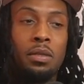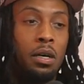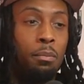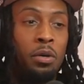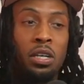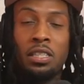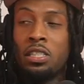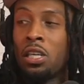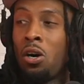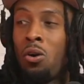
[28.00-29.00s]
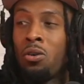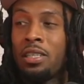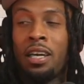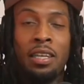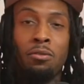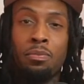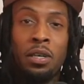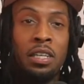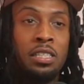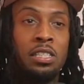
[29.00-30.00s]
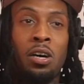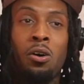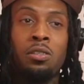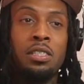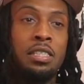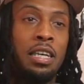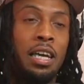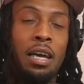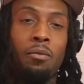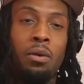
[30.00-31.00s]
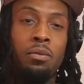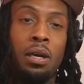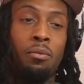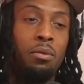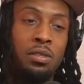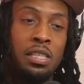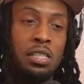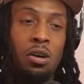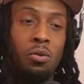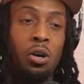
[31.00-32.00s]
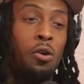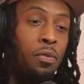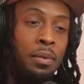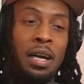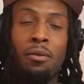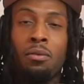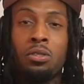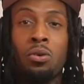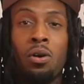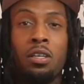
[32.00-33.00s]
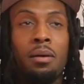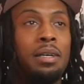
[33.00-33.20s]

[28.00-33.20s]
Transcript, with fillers: booked the shows. Elliot was booking the shows and shit, and we and we was just gonna go from there, and we was going up.